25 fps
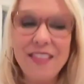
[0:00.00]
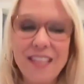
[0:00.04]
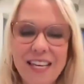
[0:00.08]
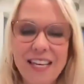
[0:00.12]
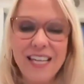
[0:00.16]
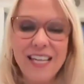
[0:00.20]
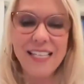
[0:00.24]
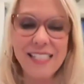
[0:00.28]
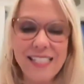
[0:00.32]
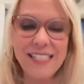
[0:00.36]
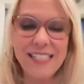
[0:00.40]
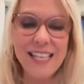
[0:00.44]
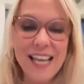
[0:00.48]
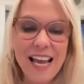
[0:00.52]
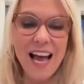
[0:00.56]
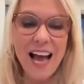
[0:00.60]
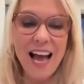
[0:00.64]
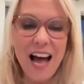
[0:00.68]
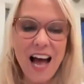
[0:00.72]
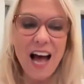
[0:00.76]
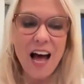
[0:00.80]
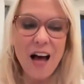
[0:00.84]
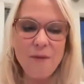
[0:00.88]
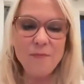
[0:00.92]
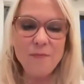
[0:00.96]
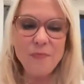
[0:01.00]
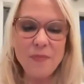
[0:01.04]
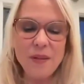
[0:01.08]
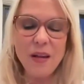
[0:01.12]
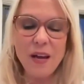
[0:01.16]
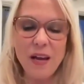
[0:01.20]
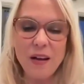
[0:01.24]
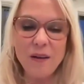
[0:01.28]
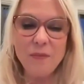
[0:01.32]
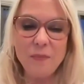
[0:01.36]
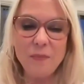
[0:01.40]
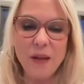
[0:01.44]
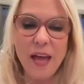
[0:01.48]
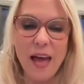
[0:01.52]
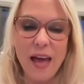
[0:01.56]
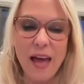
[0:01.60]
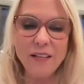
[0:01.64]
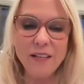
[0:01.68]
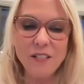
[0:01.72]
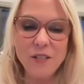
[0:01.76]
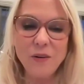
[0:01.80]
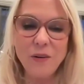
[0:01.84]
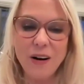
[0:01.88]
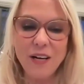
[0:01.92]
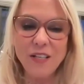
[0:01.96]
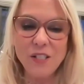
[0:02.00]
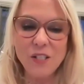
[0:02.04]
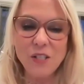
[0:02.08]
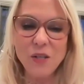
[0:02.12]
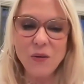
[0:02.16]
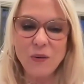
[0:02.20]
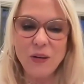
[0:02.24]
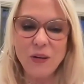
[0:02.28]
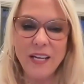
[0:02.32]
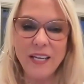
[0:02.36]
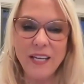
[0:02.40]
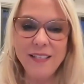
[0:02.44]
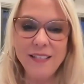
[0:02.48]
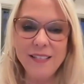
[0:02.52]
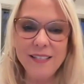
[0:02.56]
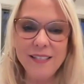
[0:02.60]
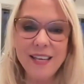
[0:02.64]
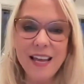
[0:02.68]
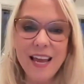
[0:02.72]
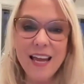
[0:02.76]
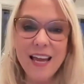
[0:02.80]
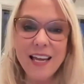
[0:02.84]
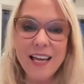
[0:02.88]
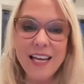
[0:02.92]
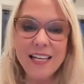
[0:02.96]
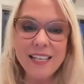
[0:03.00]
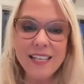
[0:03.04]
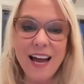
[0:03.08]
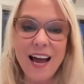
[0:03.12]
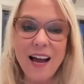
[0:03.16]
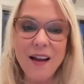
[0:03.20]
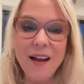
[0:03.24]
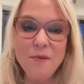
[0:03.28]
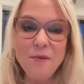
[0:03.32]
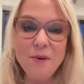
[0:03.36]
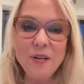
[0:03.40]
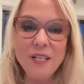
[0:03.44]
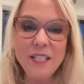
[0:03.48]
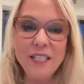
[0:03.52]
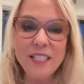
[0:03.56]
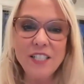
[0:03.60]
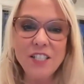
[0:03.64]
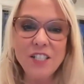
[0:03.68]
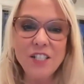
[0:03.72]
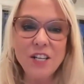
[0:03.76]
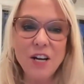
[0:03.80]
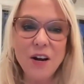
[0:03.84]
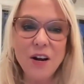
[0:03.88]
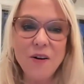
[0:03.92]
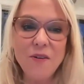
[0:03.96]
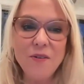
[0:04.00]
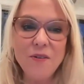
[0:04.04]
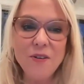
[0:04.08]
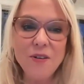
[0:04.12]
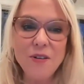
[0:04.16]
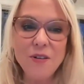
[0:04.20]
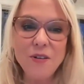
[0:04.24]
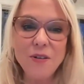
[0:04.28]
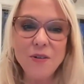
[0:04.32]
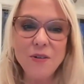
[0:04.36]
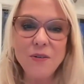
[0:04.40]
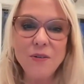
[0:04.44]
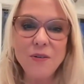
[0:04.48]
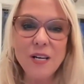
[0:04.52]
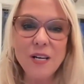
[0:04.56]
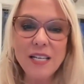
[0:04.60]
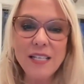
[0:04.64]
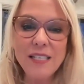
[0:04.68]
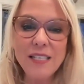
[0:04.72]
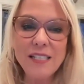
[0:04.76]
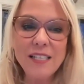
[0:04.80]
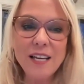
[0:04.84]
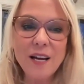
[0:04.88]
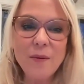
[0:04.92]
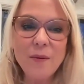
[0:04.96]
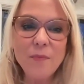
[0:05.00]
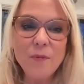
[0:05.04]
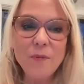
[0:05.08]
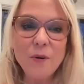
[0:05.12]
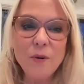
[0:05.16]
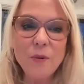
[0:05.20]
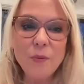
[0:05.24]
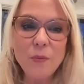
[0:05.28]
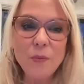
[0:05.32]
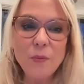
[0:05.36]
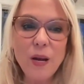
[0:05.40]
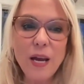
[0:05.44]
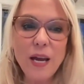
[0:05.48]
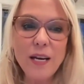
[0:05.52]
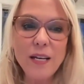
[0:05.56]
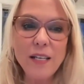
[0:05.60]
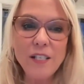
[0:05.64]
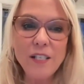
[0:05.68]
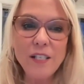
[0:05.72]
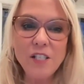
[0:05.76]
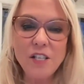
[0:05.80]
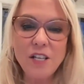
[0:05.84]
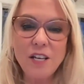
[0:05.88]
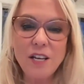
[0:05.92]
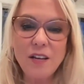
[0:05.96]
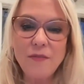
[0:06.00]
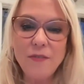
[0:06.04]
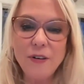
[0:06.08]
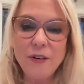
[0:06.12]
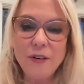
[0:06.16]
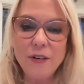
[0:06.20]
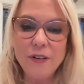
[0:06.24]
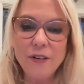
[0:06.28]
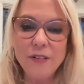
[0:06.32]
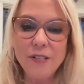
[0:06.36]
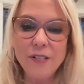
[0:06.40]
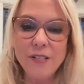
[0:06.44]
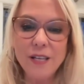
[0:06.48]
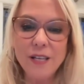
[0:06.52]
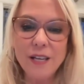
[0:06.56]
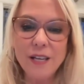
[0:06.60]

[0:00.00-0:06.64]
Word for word: this um, back to our screens because I want to show you some great achievers